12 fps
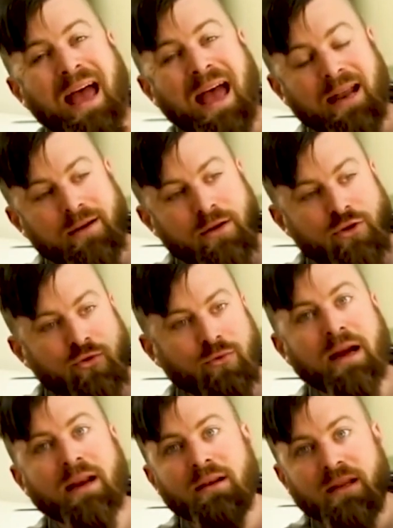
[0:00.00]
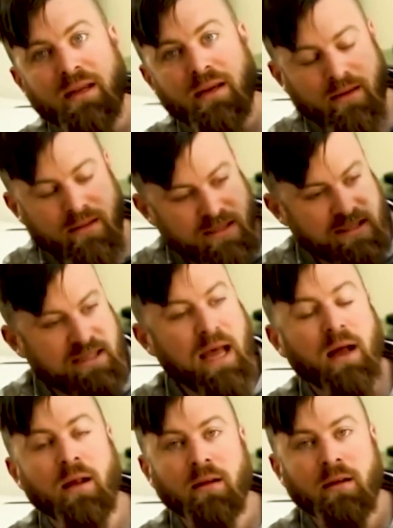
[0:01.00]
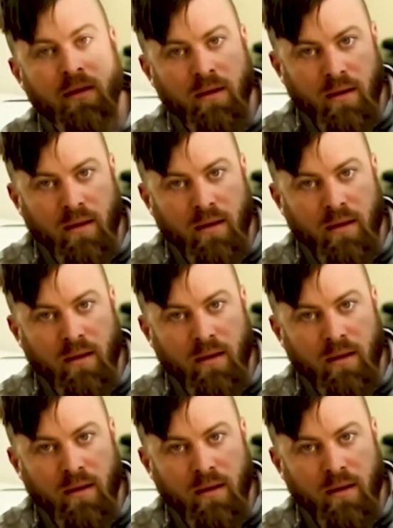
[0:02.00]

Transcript: and directly sell